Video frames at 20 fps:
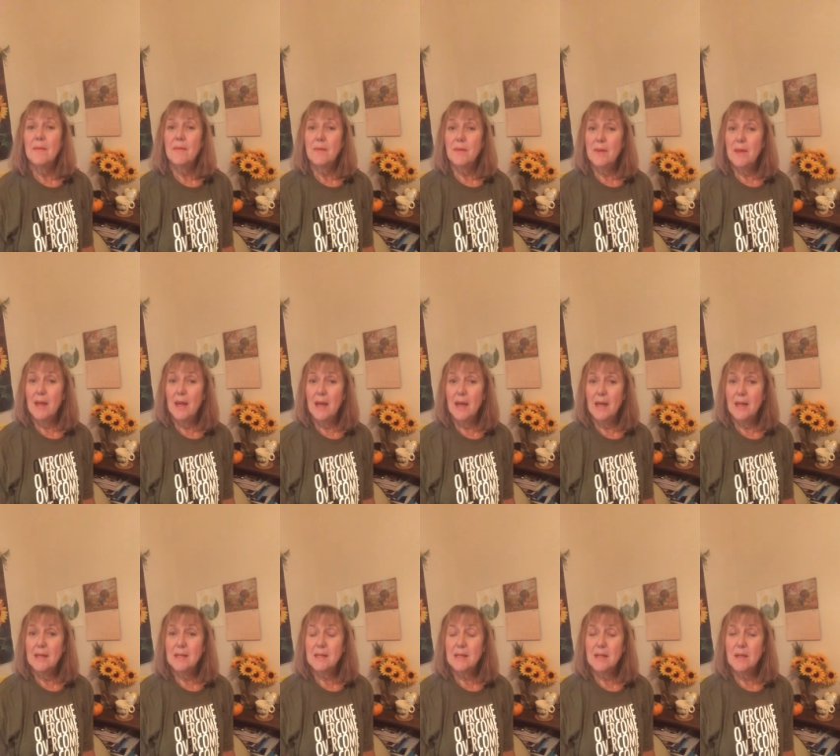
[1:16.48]

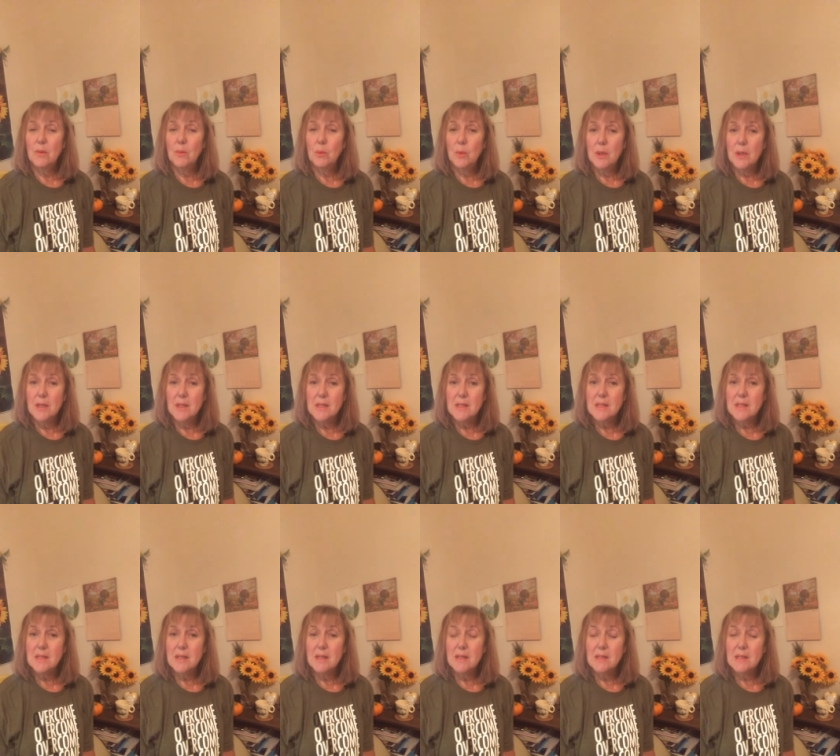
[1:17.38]
that
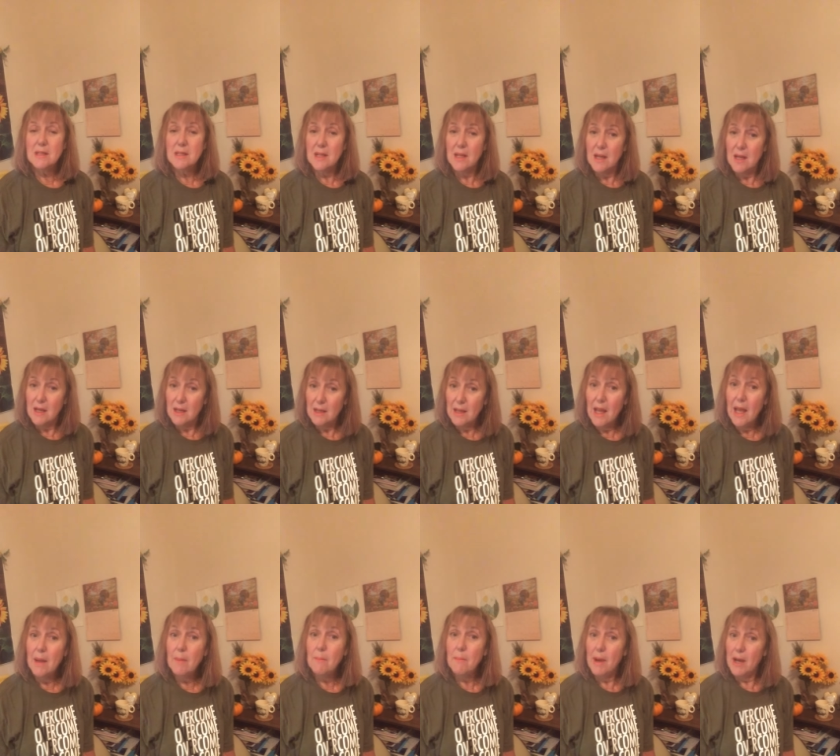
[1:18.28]
was sung
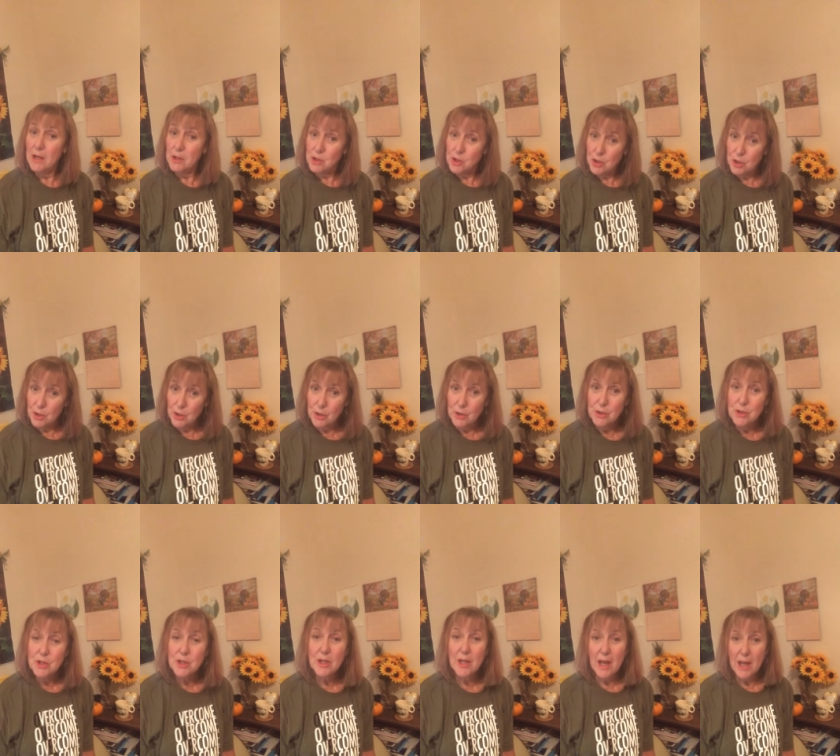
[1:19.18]
at my
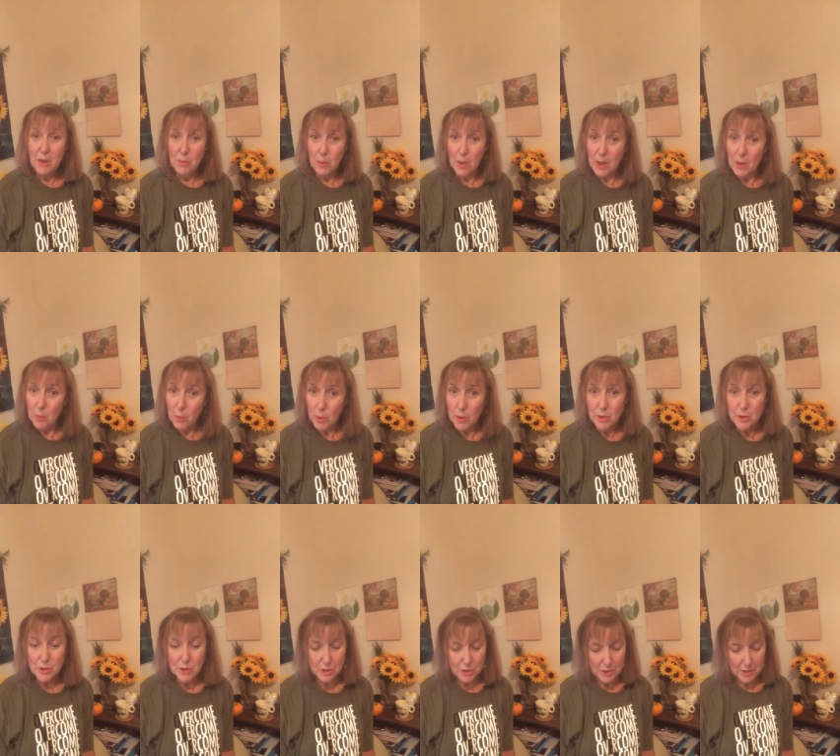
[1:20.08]
church, Gateway
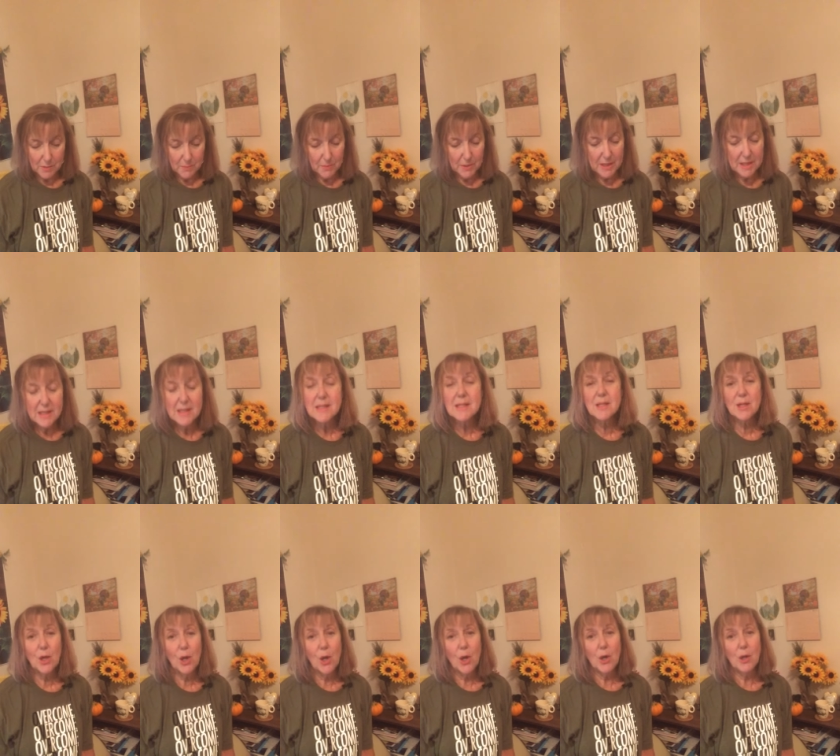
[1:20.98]
Worship. It is
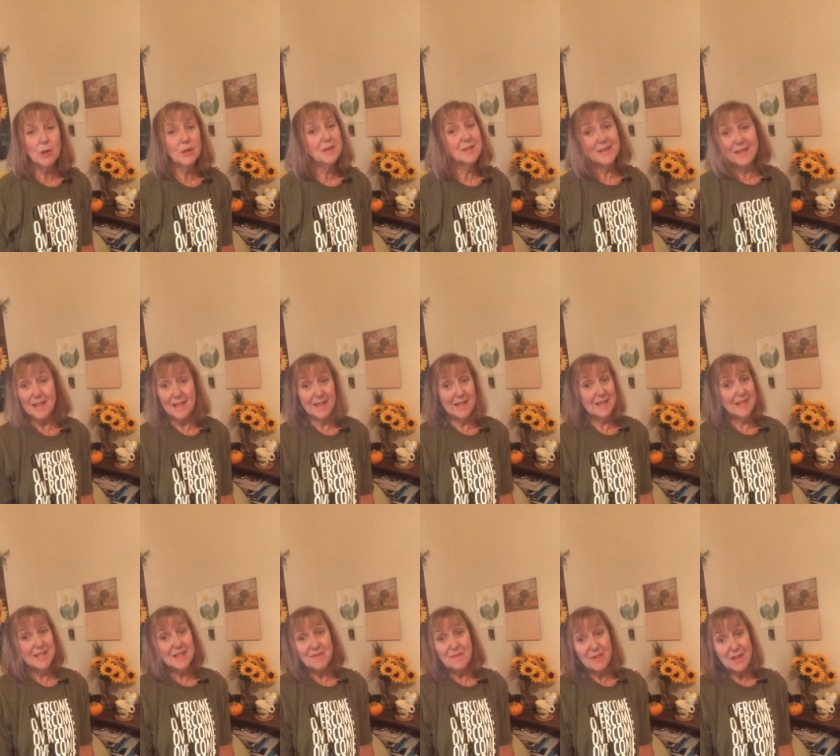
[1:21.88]
called It
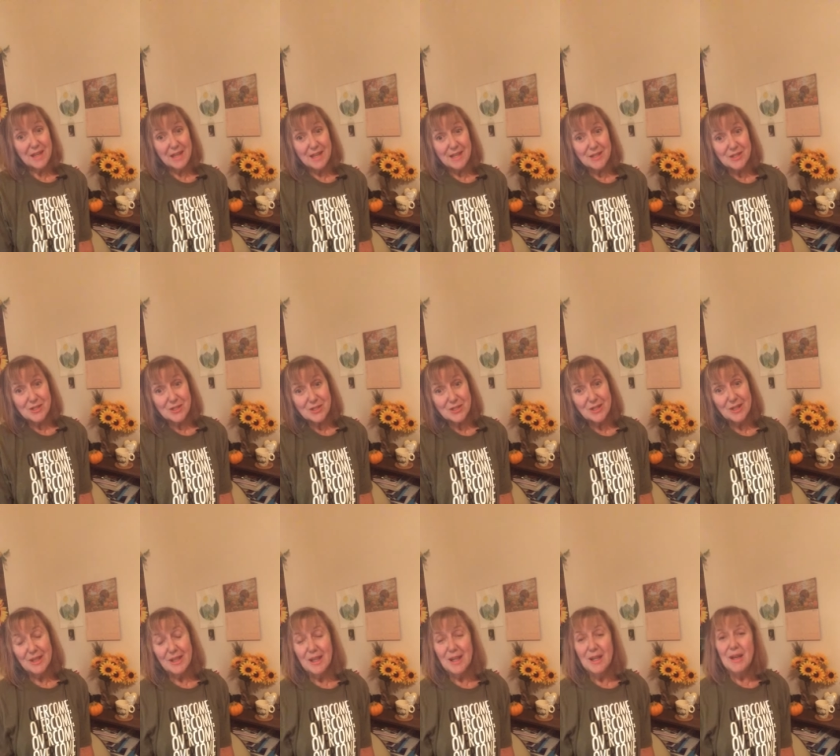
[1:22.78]
Is Finished.
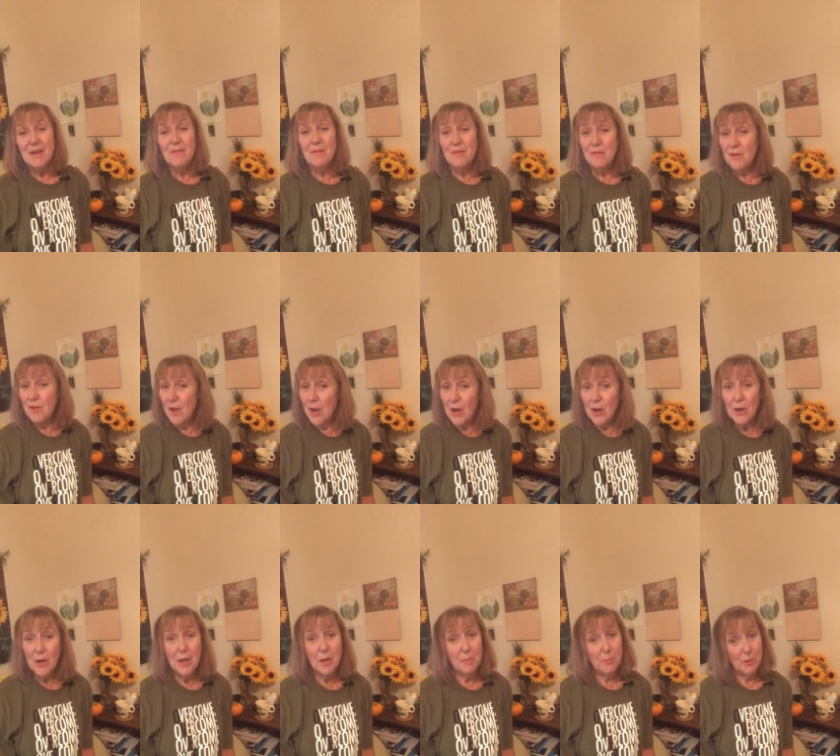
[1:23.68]

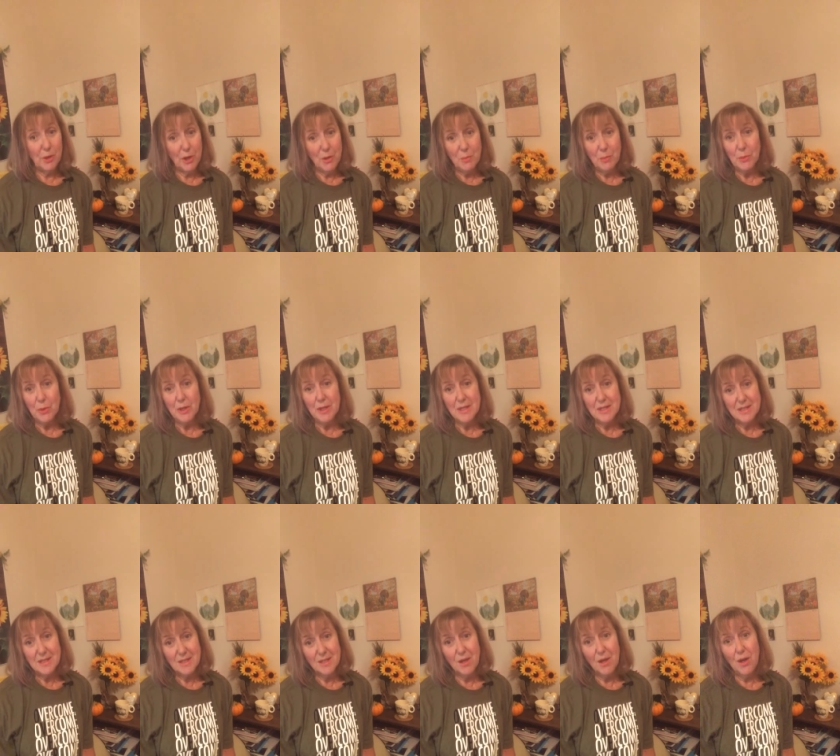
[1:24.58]
Very appropriate
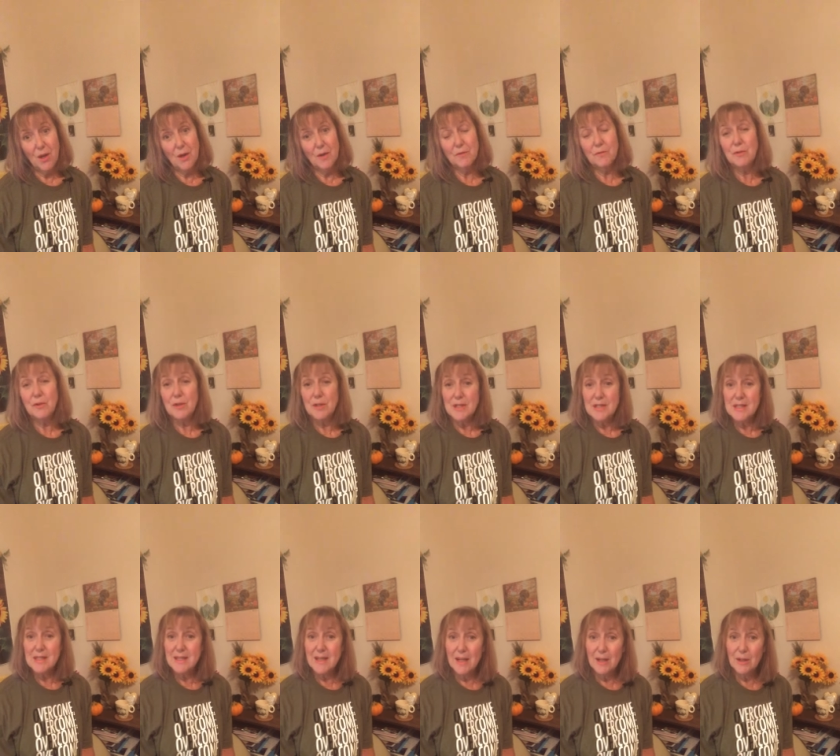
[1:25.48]
song for
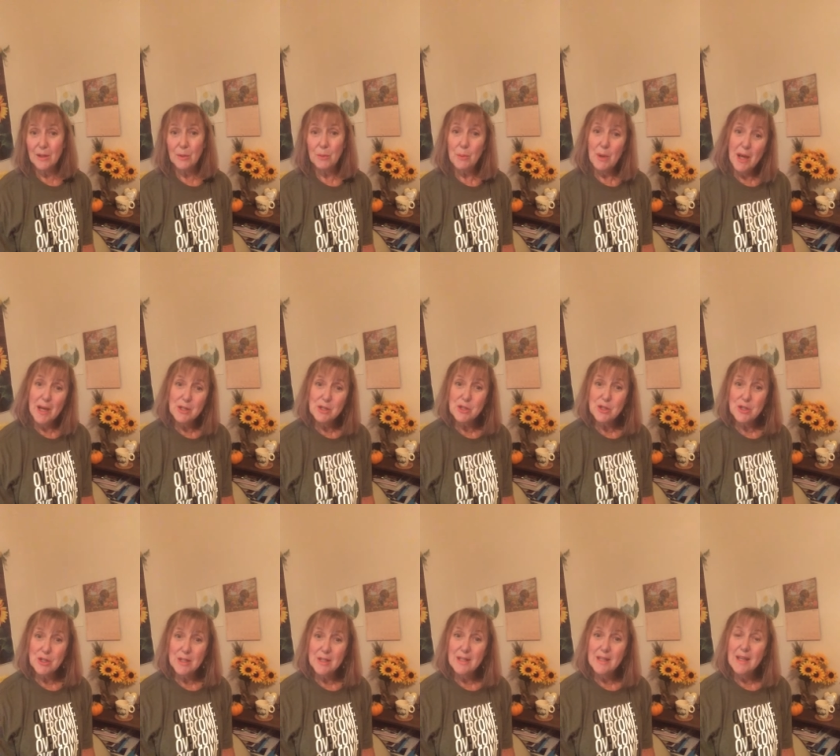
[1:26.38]
this
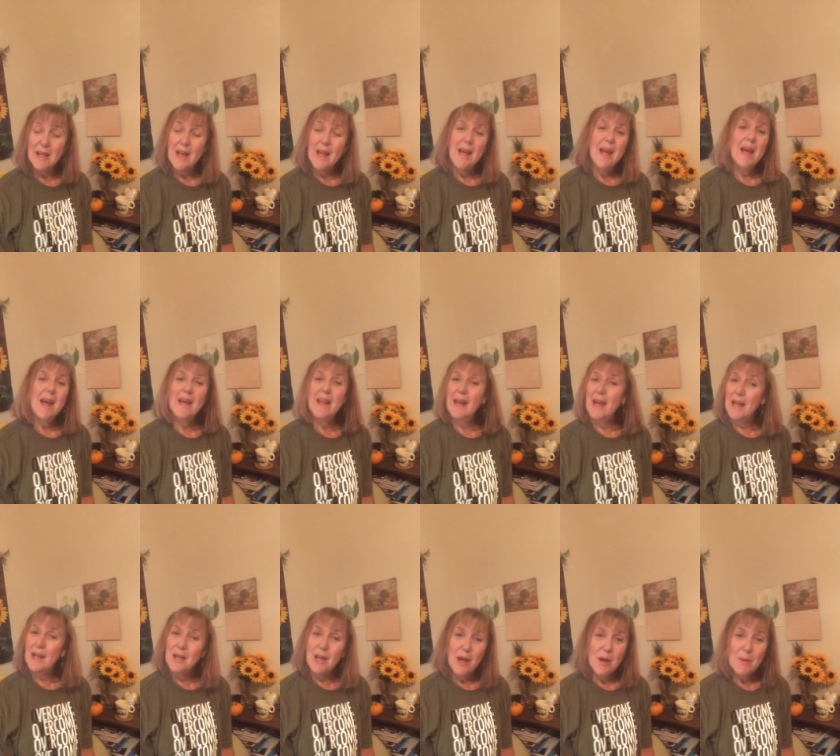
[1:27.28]
declaration, and
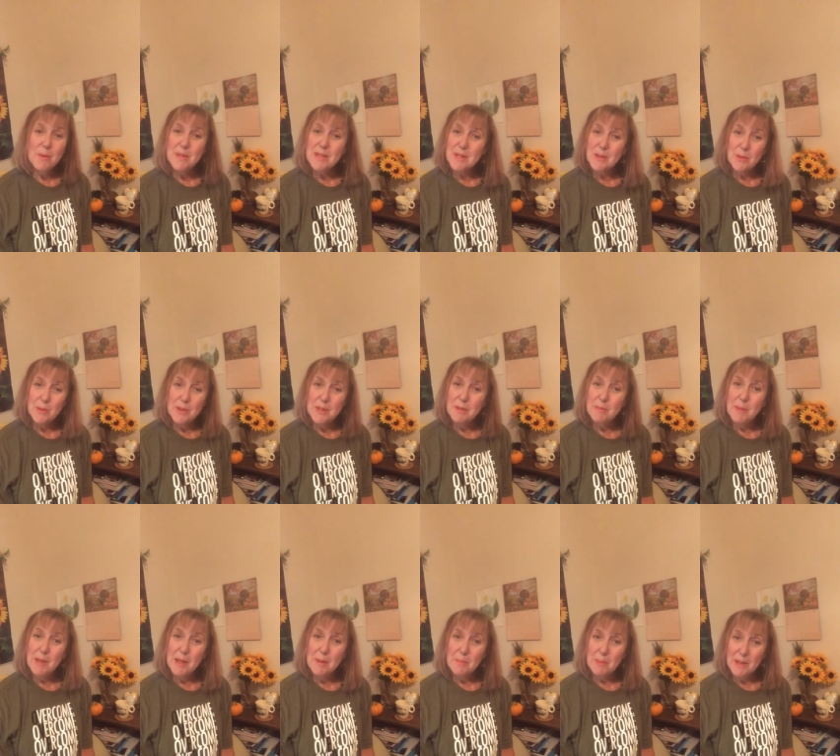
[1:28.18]
I know it's going to
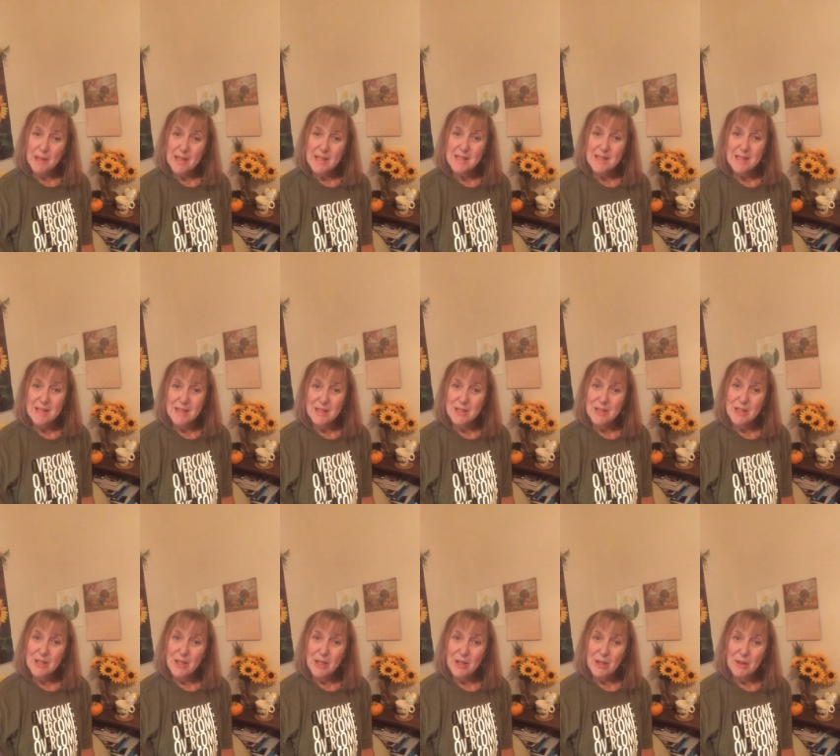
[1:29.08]
be a blessing
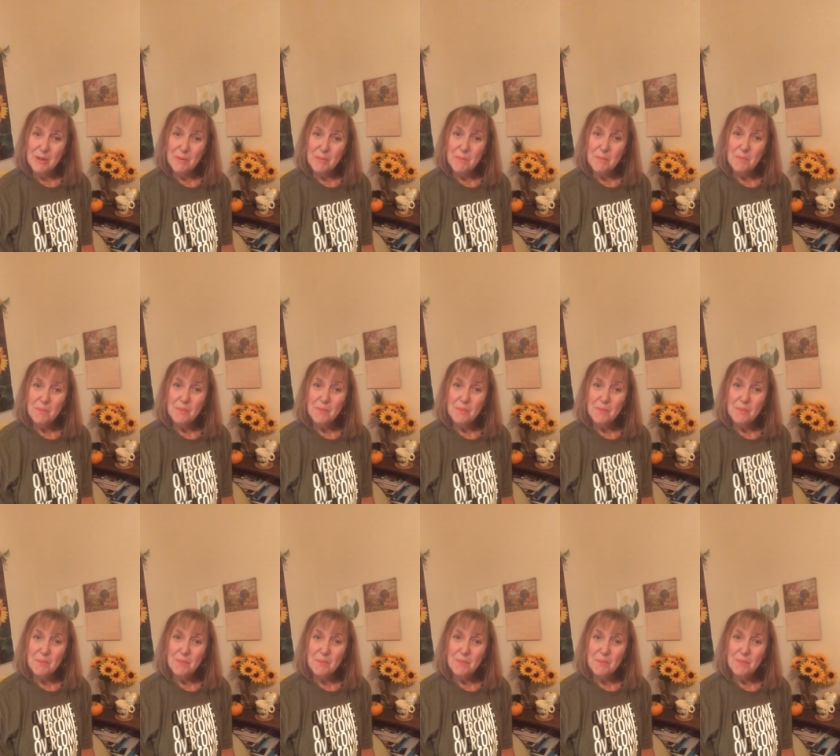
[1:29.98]
to you.